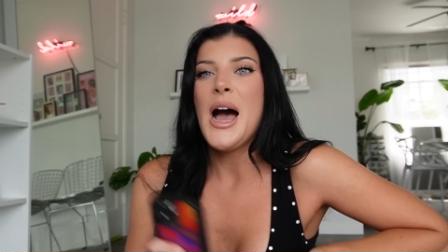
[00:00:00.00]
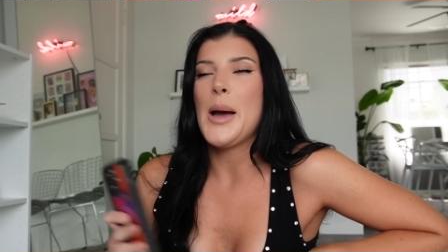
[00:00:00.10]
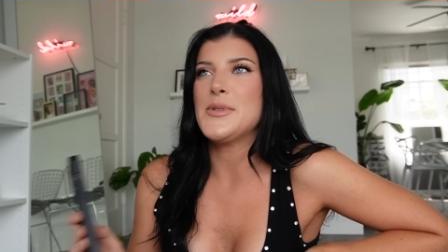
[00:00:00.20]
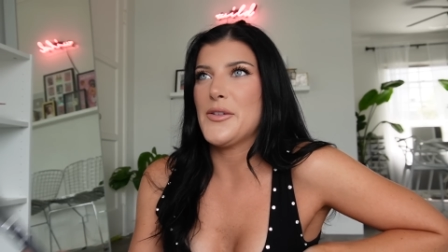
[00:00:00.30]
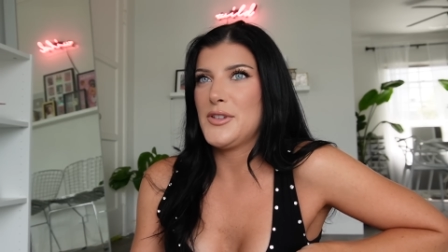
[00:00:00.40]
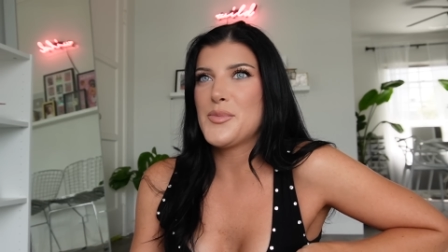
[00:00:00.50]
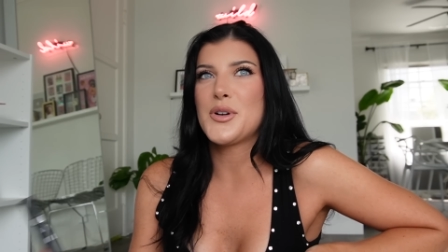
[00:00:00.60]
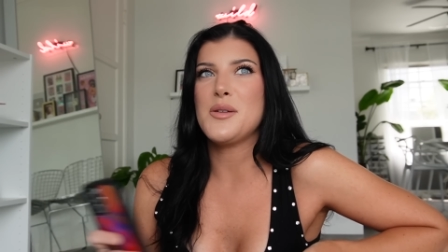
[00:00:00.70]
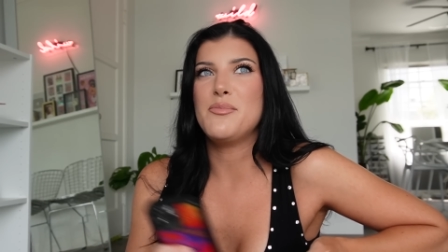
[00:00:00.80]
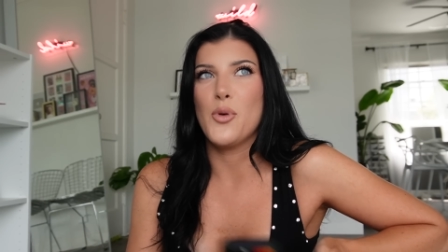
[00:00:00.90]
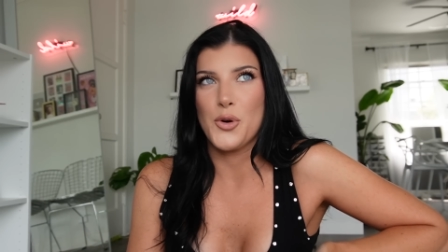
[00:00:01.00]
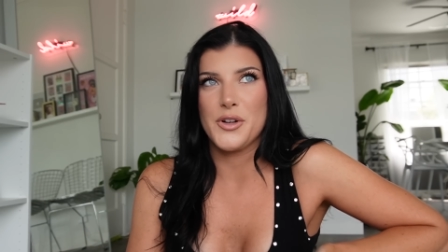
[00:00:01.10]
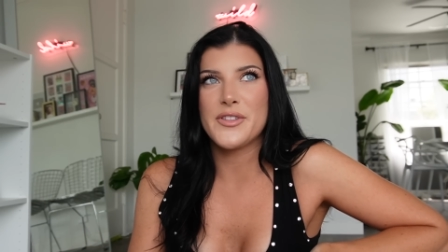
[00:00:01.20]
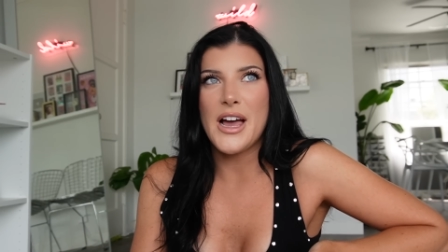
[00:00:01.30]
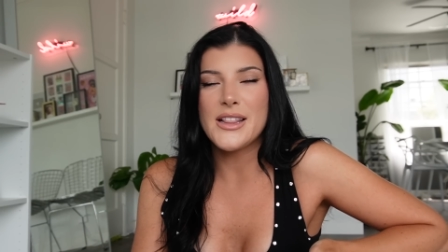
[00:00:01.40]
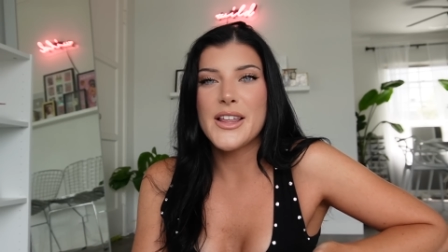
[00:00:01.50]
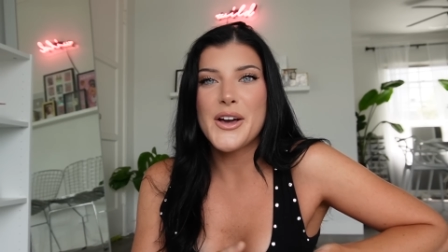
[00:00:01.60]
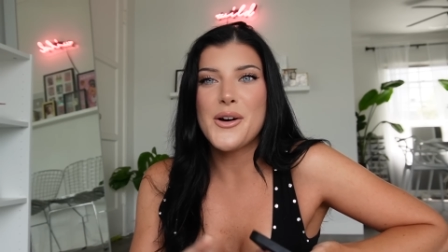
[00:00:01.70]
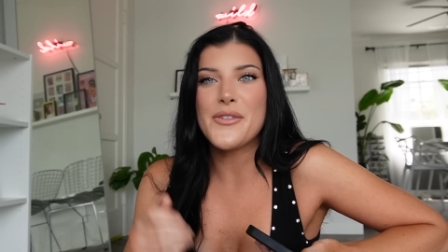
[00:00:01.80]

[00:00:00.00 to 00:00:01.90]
I'm definitely pretty bored of that though.